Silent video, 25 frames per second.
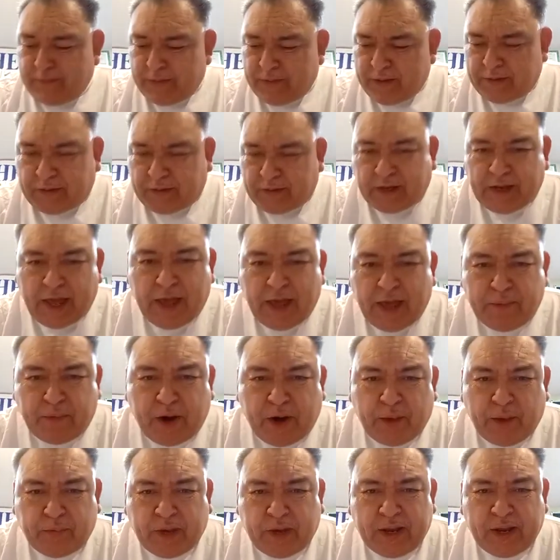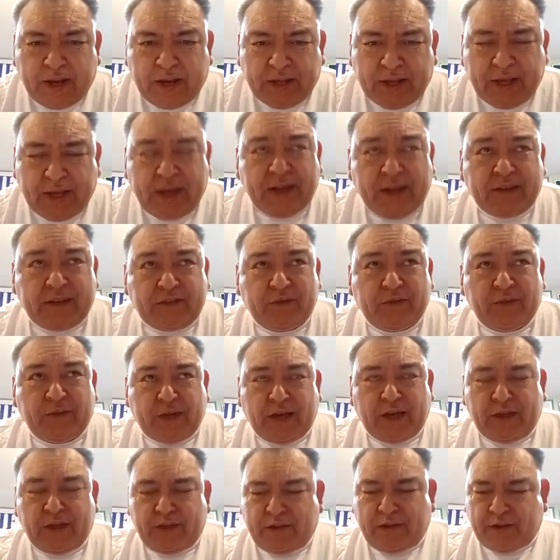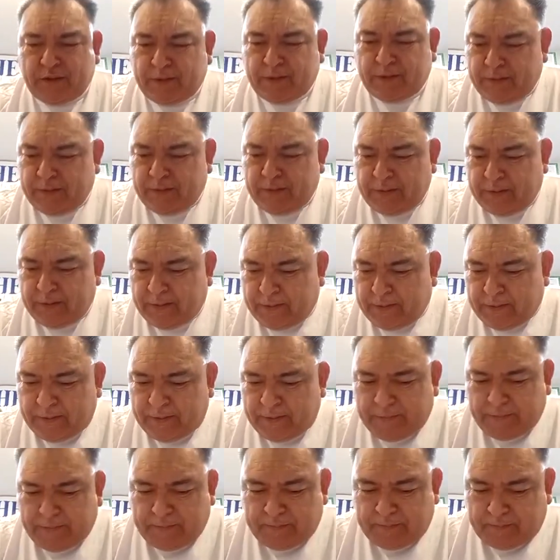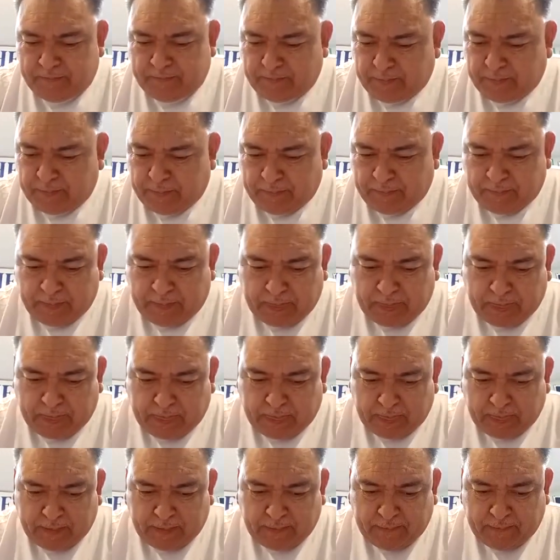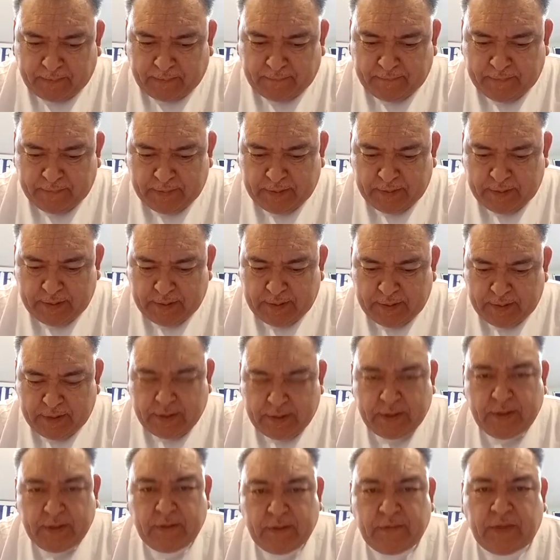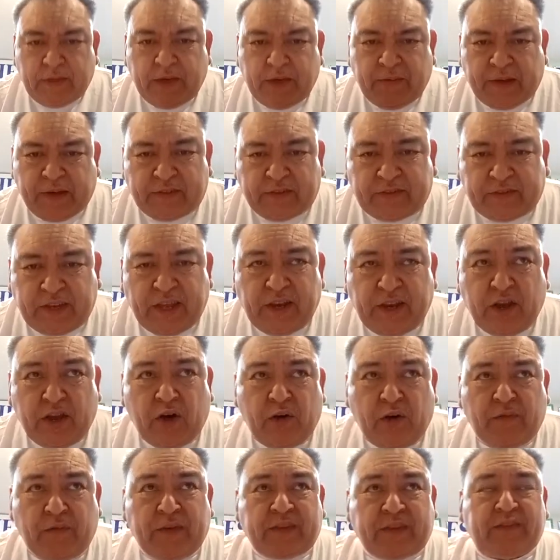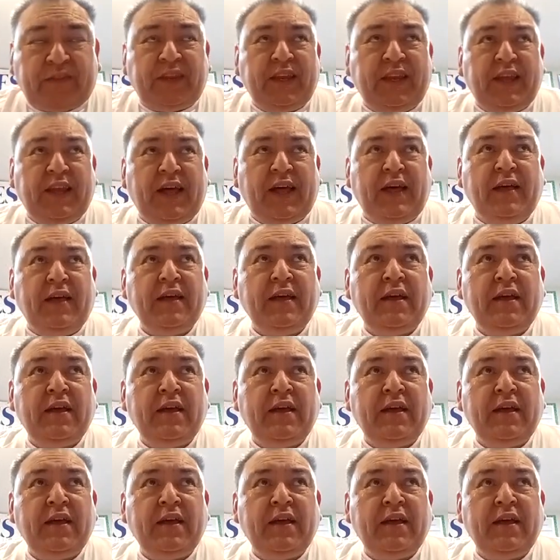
Say, neighbor, I'm gonna get it together. Neighbor, I'm gonna get it together. The vecino, vecina,